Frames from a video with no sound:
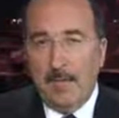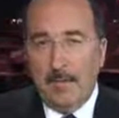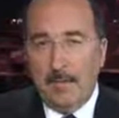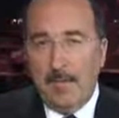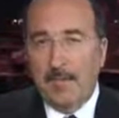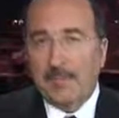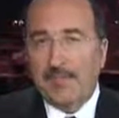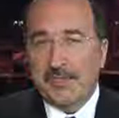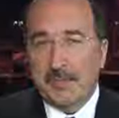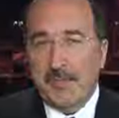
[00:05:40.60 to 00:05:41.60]
The
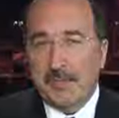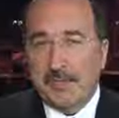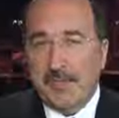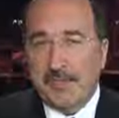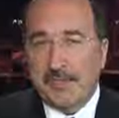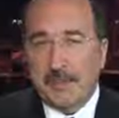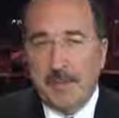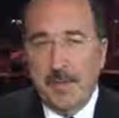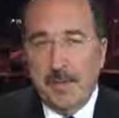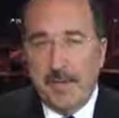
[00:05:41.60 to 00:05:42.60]
countries of the Middle East
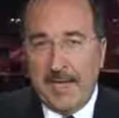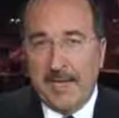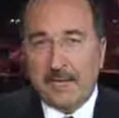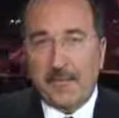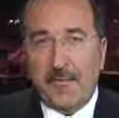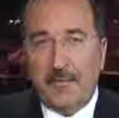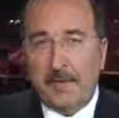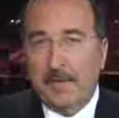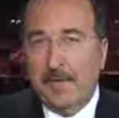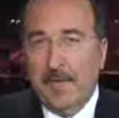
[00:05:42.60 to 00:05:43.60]
begin to
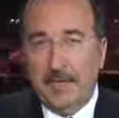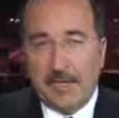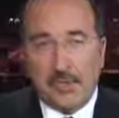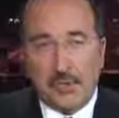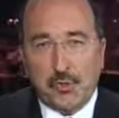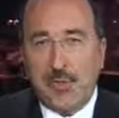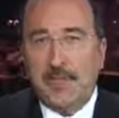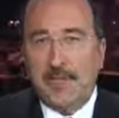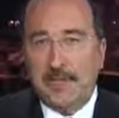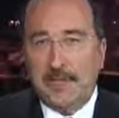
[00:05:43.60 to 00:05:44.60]
feel
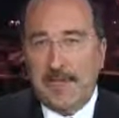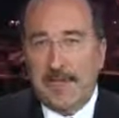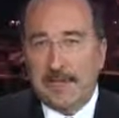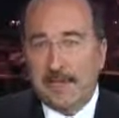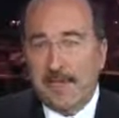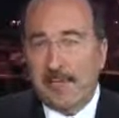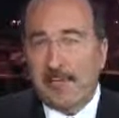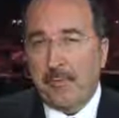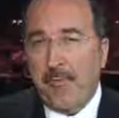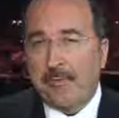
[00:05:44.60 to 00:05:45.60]
extremely endangered, and the
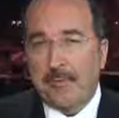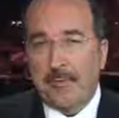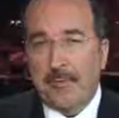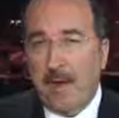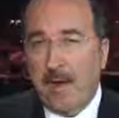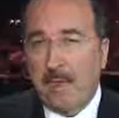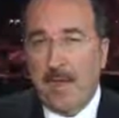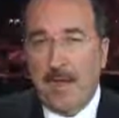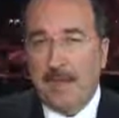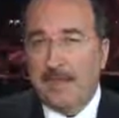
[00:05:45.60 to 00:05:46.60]
threats of
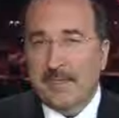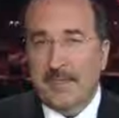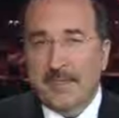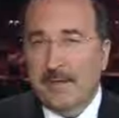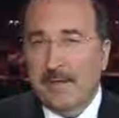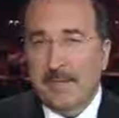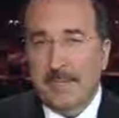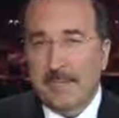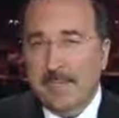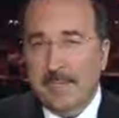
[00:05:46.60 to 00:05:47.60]
armed conflict and
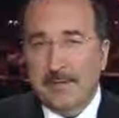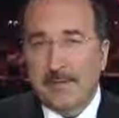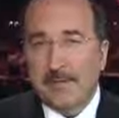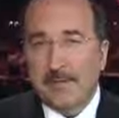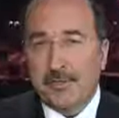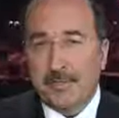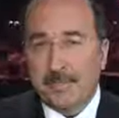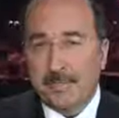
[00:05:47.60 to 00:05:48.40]
terrorism surge.